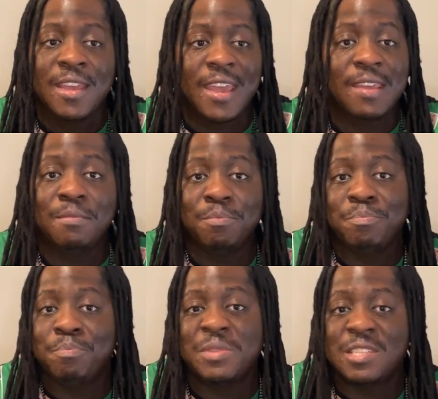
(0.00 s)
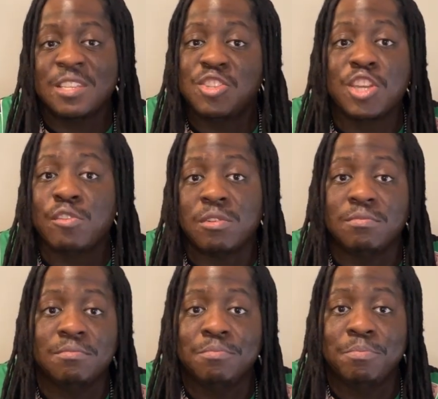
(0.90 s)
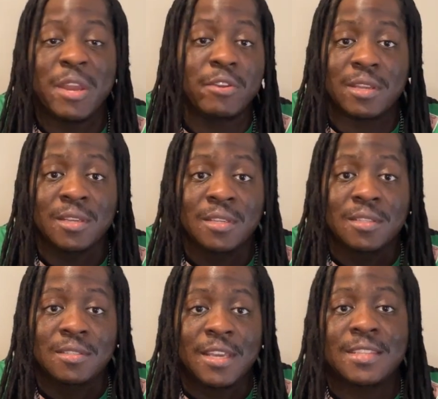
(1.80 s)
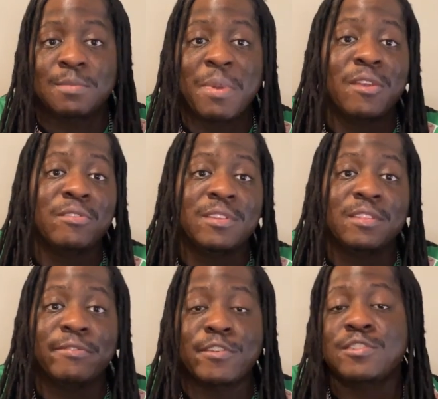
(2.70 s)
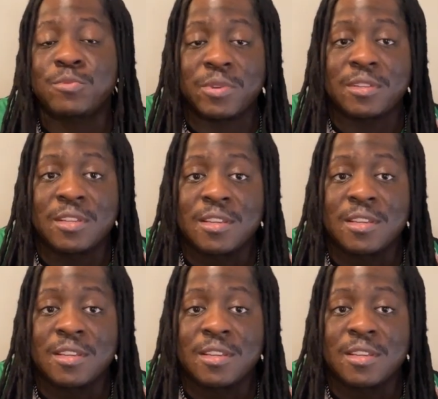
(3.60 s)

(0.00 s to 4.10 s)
And this in general, period. It's better than the first one.